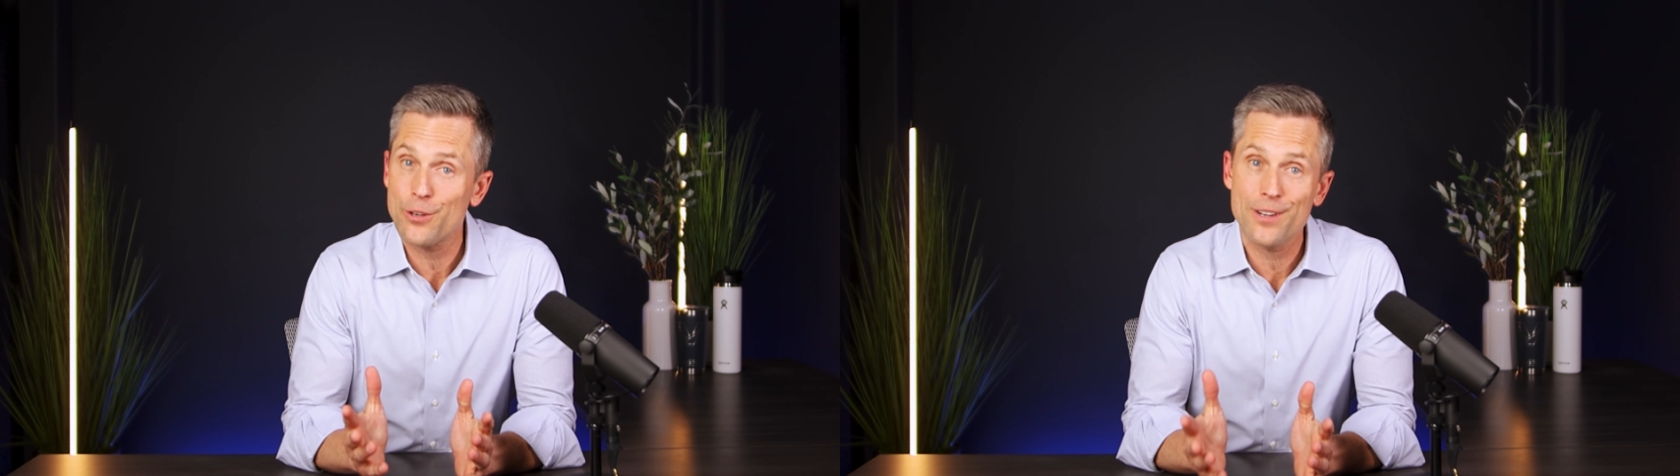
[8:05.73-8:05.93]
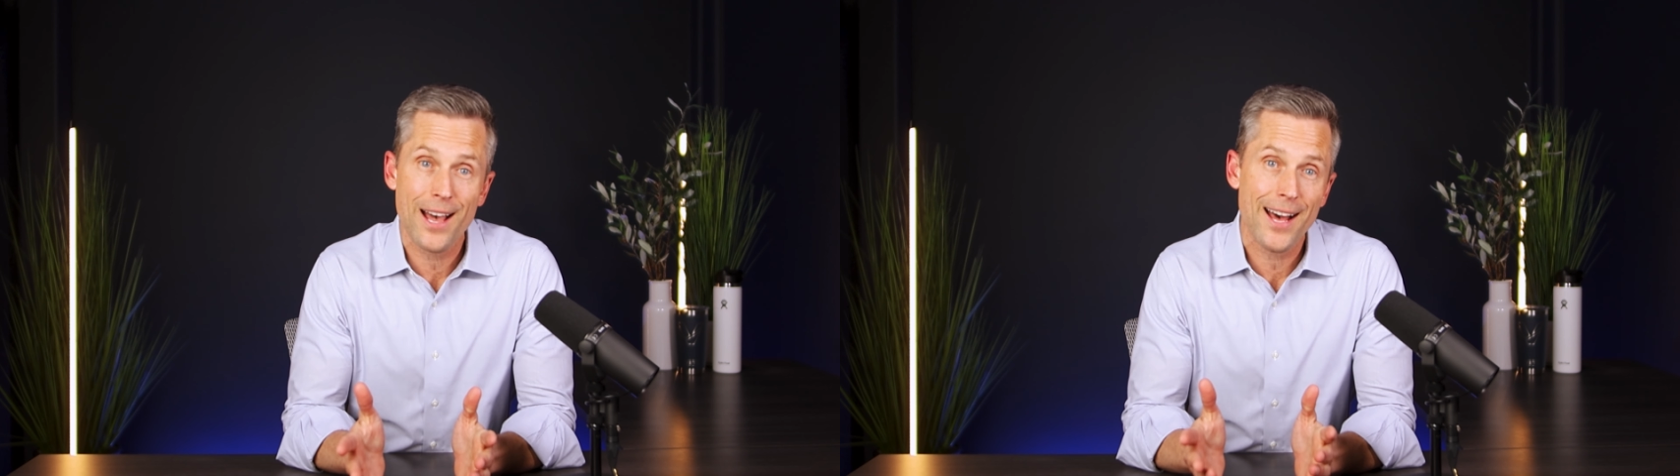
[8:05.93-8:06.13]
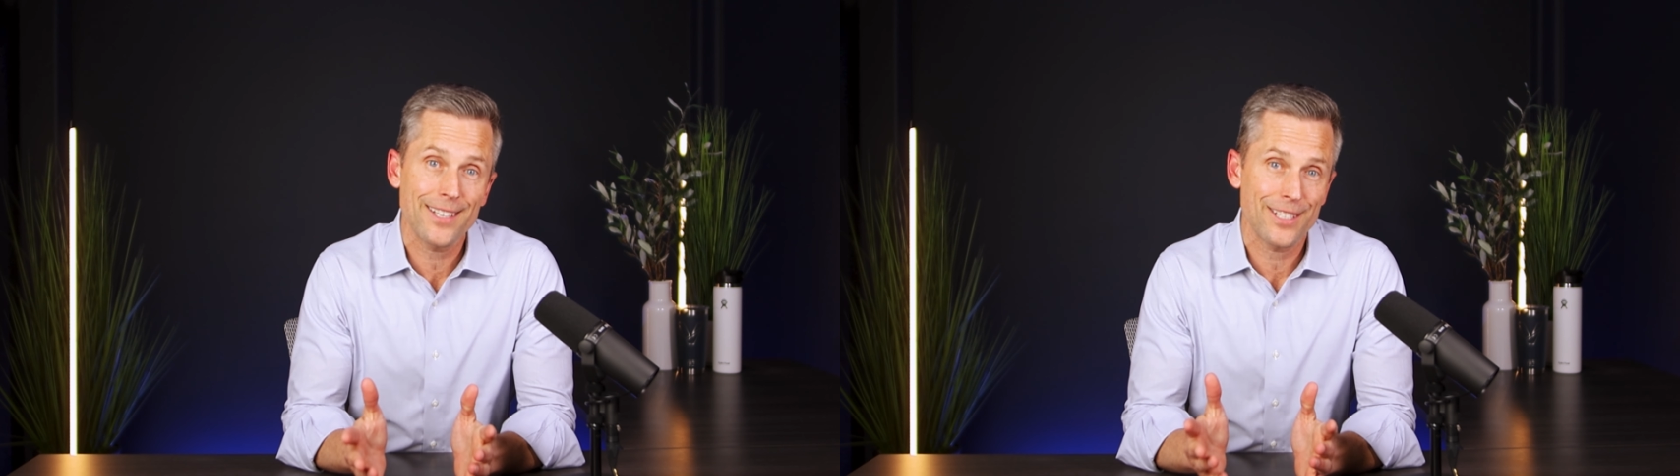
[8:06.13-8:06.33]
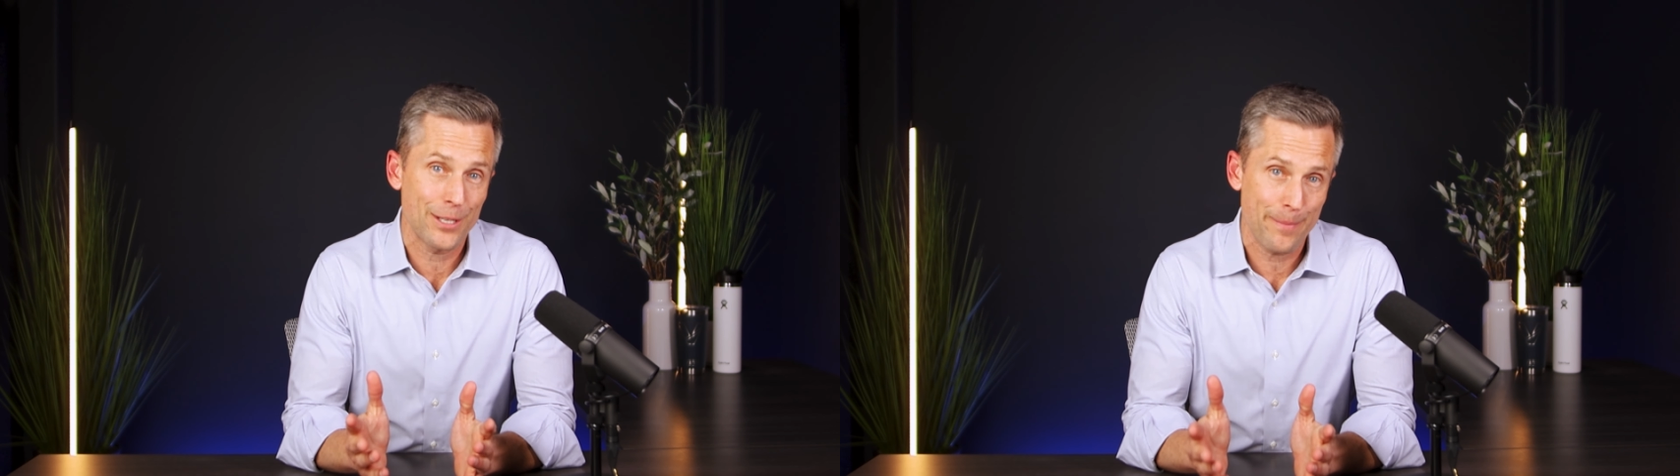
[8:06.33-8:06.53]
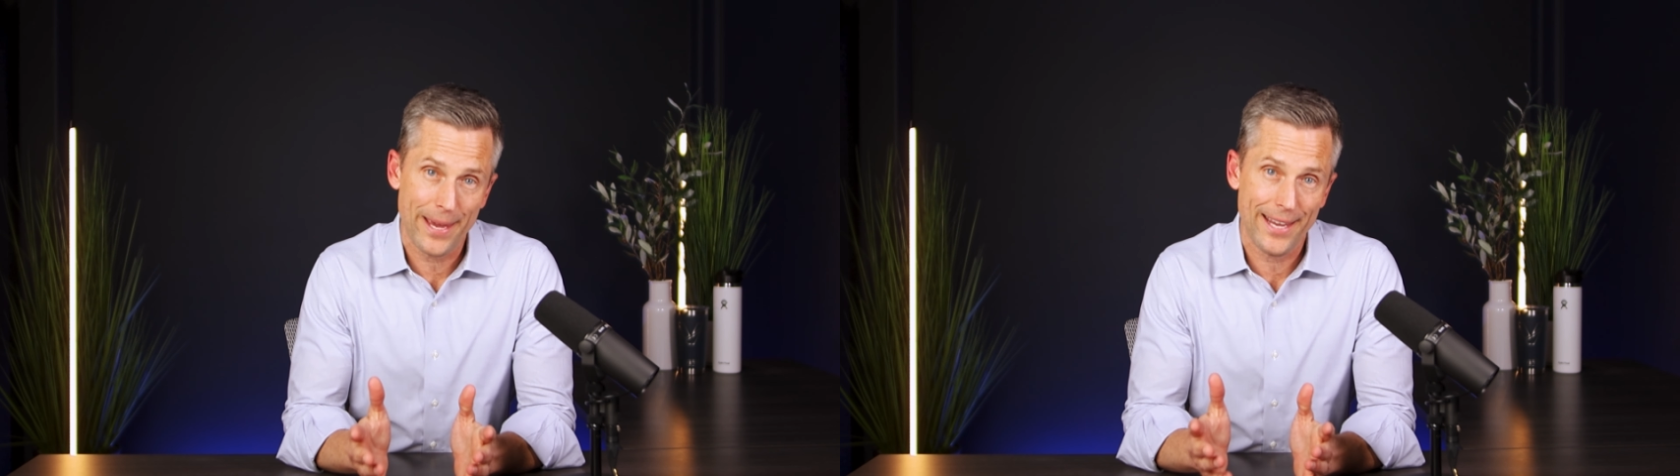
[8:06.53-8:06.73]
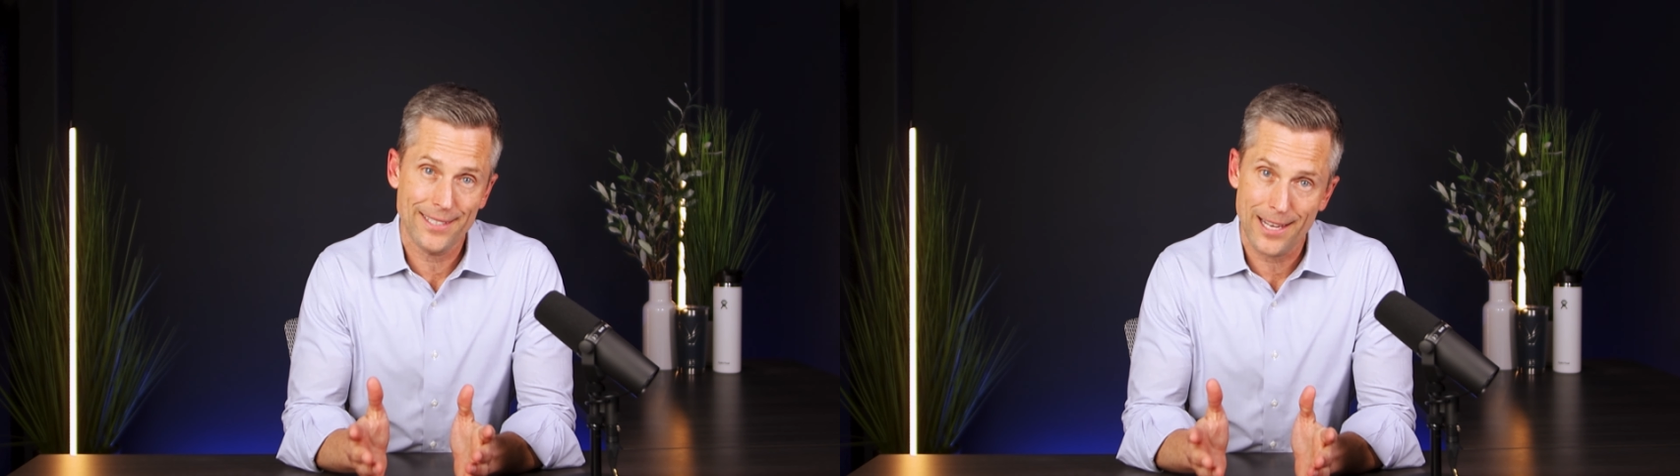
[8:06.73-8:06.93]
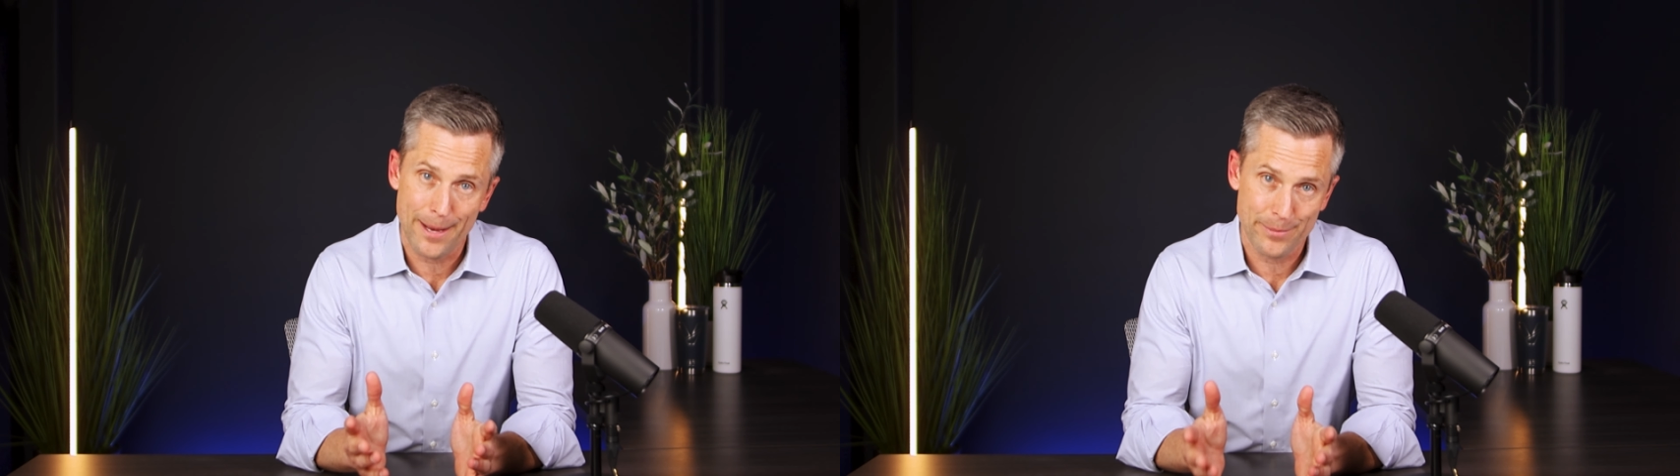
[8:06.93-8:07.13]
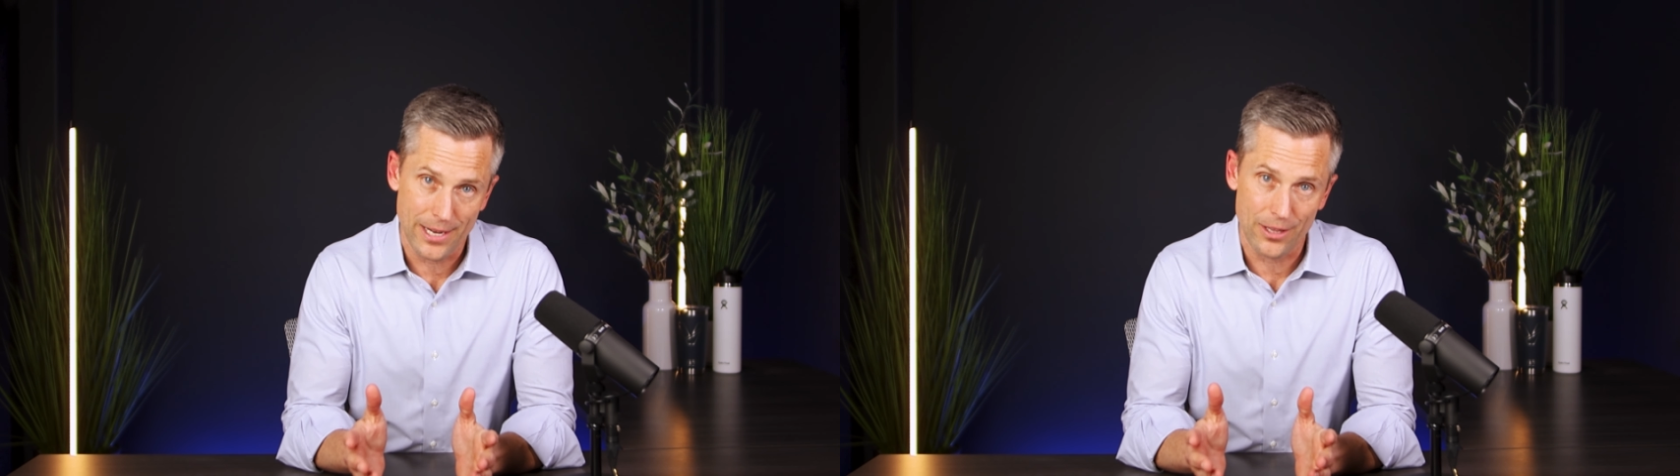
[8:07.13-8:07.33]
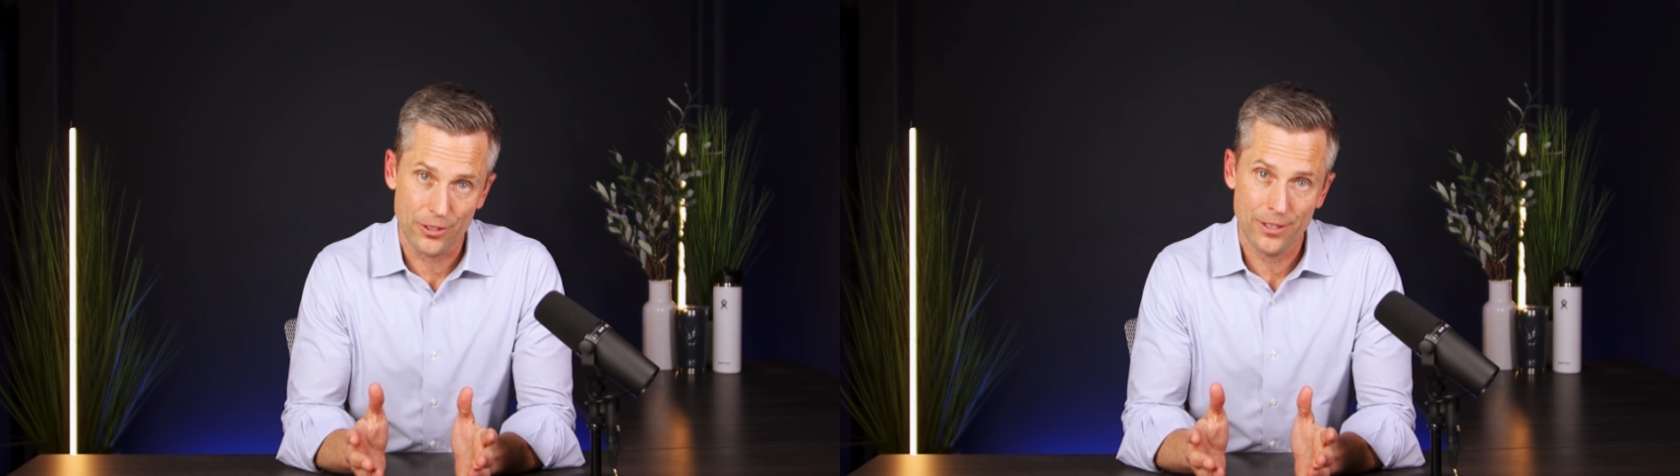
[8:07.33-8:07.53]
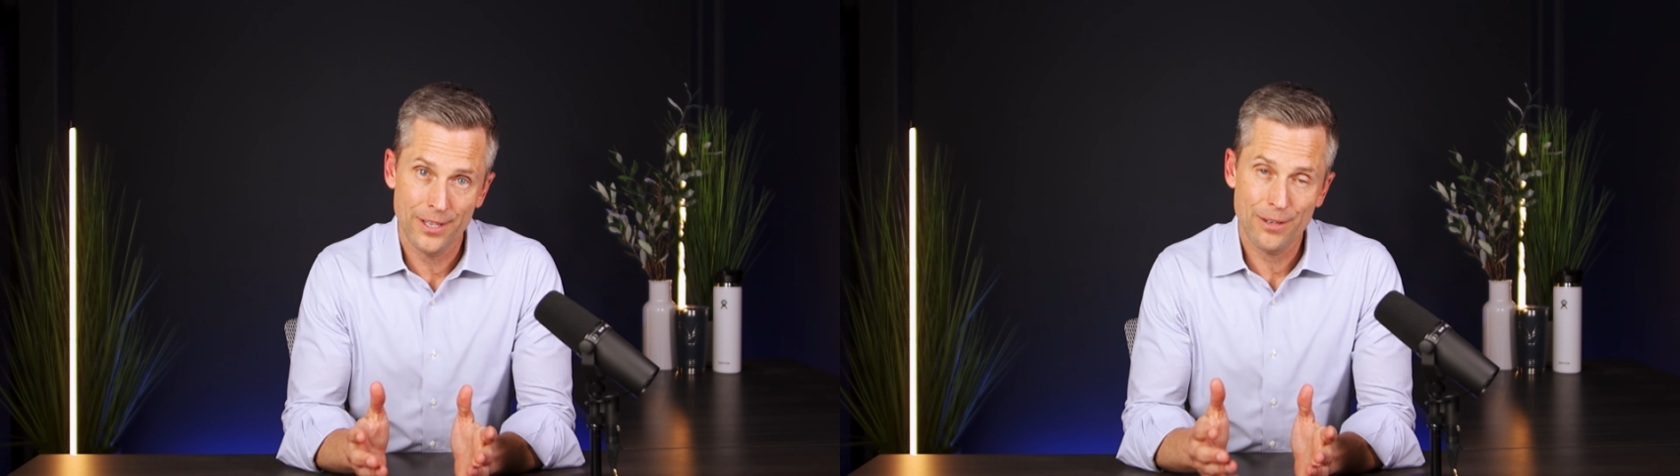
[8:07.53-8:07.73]
they're not gonna pay top
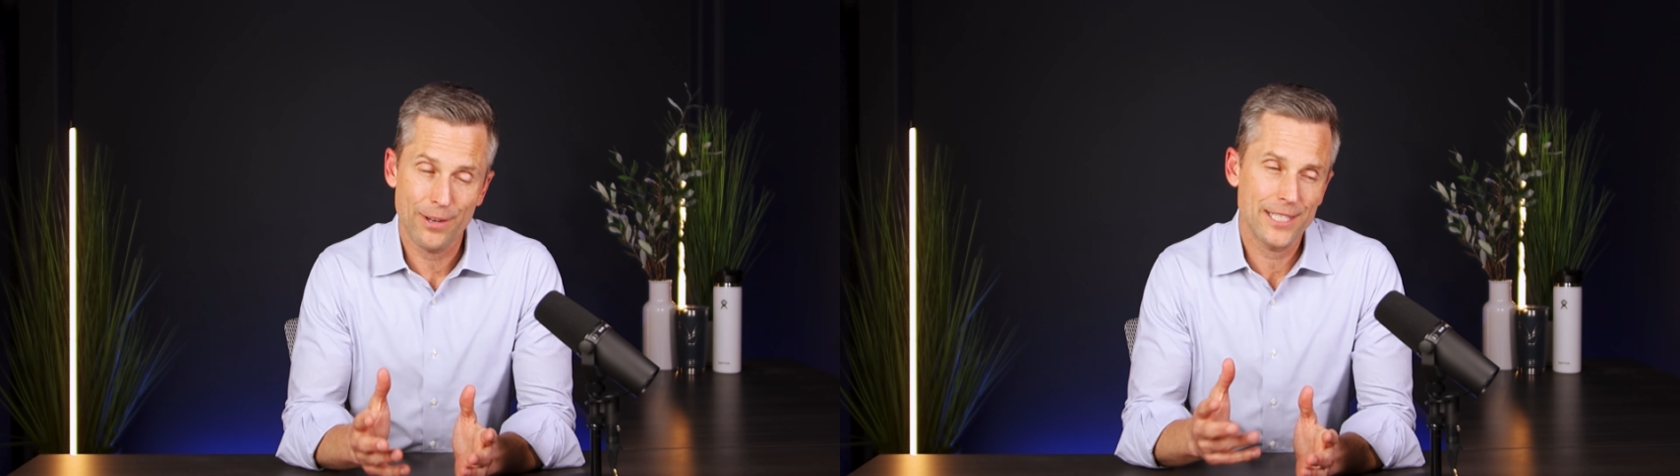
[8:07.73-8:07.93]
dollar, right?